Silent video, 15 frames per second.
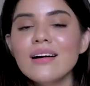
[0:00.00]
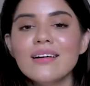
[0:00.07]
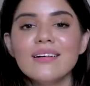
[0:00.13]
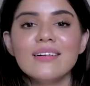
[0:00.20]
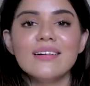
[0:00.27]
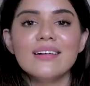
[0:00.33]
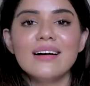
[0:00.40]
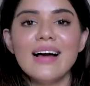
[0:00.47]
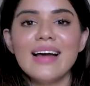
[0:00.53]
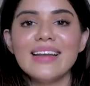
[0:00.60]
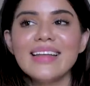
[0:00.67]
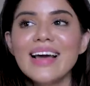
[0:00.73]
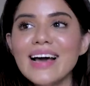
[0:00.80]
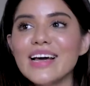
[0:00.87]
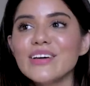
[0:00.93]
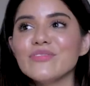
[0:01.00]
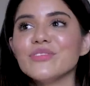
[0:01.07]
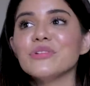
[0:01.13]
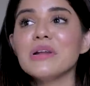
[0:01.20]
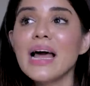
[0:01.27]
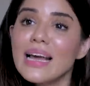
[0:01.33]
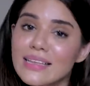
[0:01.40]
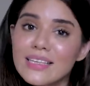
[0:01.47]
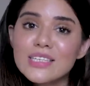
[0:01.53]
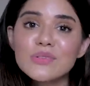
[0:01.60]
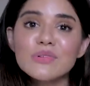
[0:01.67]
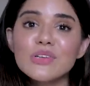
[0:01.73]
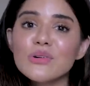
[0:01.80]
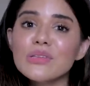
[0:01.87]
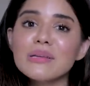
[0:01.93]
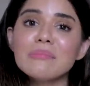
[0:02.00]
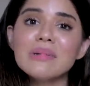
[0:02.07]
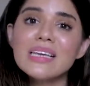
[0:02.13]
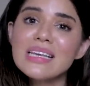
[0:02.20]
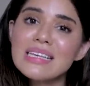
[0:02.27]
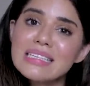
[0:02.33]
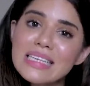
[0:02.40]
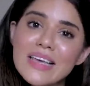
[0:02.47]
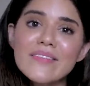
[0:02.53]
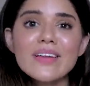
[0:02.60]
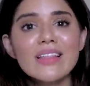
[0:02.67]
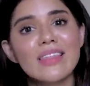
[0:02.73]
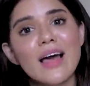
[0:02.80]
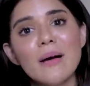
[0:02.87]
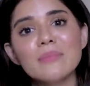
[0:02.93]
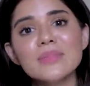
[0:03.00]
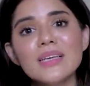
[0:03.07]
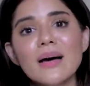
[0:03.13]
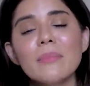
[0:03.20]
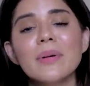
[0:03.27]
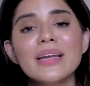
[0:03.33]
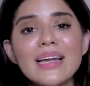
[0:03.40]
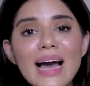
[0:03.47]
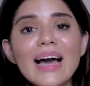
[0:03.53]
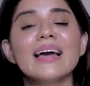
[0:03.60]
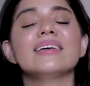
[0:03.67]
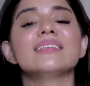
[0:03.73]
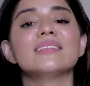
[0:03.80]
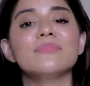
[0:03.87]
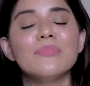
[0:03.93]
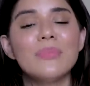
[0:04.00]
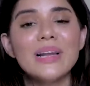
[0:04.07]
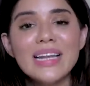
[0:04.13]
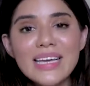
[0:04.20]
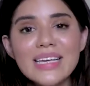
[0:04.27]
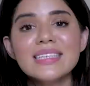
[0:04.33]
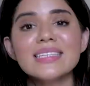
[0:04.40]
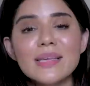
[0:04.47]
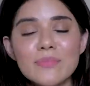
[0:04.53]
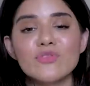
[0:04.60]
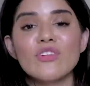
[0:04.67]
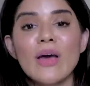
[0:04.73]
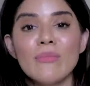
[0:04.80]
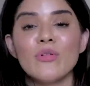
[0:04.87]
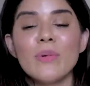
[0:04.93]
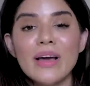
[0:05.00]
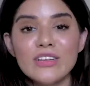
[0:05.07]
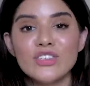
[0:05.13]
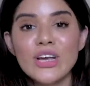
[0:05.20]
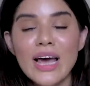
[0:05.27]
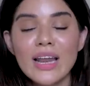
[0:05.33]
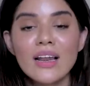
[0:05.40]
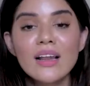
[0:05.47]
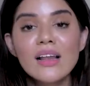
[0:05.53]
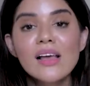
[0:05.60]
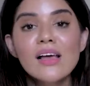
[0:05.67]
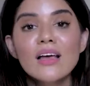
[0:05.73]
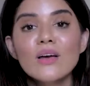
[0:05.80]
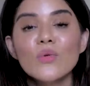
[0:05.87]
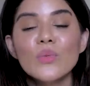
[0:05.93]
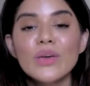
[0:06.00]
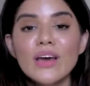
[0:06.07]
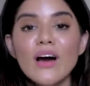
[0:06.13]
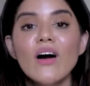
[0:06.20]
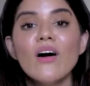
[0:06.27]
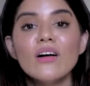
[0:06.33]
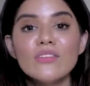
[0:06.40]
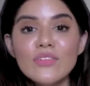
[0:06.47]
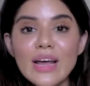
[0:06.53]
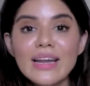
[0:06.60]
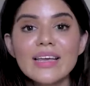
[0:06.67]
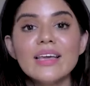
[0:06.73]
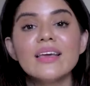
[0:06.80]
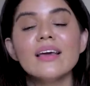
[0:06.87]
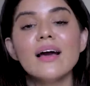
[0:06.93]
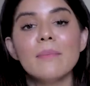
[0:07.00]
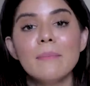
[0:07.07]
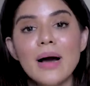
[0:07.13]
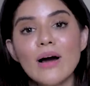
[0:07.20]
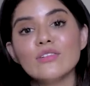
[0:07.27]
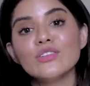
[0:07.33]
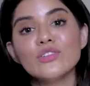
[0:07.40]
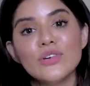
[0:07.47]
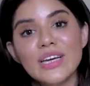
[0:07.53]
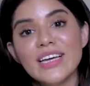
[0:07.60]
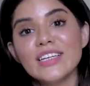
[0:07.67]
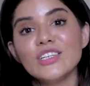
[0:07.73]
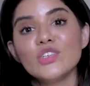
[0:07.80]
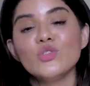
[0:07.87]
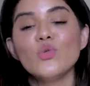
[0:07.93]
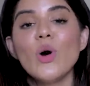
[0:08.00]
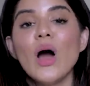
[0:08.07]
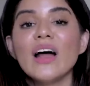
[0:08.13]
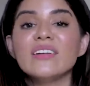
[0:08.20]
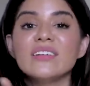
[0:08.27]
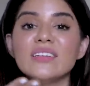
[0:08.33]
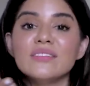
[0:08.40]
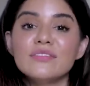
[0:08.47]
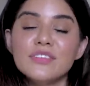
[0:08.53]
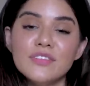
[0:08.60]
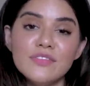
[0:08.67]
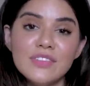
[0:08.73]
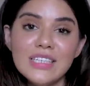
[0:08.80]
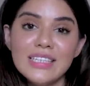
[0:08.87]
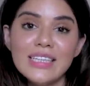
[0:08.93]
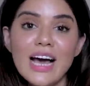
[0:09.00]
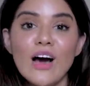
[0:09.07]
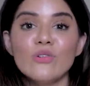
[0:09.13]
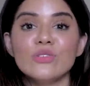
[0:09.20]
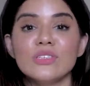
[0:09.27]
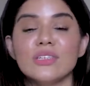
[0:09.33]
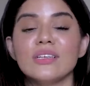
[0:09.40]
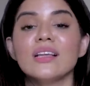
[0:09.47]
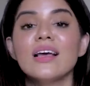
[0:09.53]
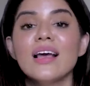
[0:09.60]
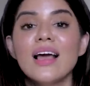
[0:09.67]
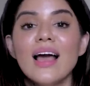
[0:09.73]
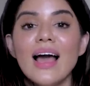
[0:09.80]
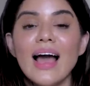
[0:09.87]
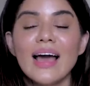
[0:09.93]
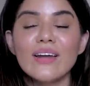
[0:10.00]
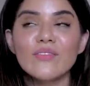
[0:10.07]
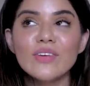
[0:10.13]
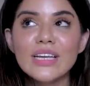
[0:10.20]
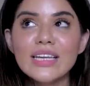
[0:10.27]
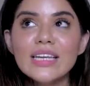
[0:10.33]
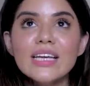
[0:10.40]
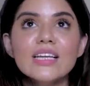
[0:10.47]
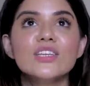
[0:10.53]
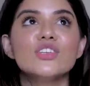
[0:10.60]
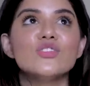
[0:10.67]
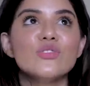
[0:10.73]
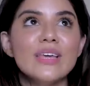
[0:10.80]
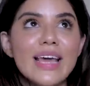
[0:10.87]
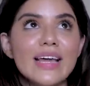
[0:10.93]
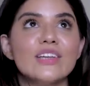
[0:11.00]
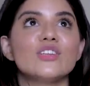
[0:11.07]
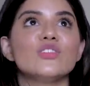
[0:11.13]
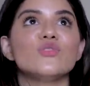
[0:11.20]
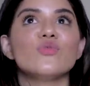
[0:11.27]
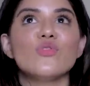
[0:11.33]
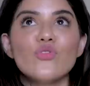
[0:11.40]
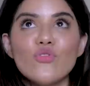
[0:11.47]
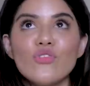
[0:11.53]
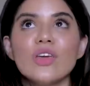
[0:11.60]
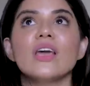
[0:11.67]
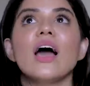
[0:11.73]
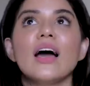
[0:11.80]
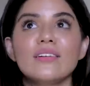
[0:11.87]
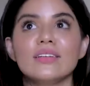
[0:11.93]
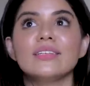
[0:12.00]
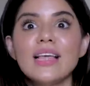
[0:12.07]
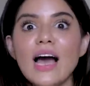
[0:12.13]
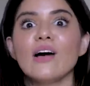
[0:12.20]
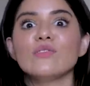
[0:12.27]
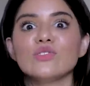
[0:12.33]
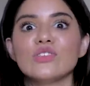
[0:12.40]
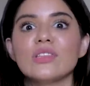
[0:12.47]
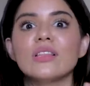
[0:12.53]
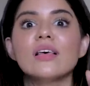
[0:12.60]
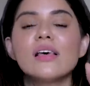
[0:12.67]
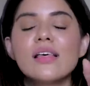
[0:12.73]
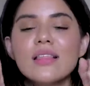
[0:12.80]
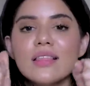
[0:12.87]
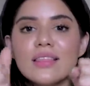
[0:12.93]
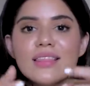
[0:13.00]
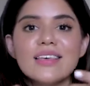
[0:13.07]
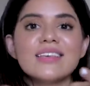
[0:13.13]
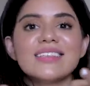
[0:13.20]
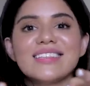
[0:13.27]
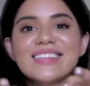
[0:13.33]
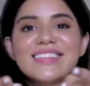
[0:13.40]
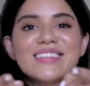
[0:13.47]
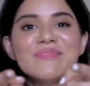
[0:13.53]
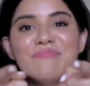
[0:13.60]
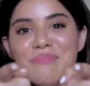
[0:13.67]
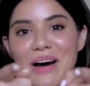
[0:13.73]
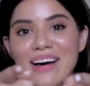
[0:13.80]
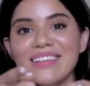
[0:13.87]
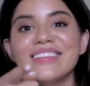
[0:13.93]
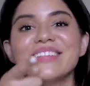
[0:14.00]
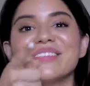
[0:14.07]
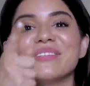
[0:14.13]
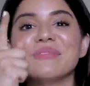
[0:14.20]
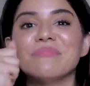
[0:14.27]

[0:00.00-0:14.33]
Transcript: And yeah, if you like this video, then please give it a thumbs up, and guys, please subscribe to my channel. We are already about to hit 250,000 and we need to get to 300,000 this month. So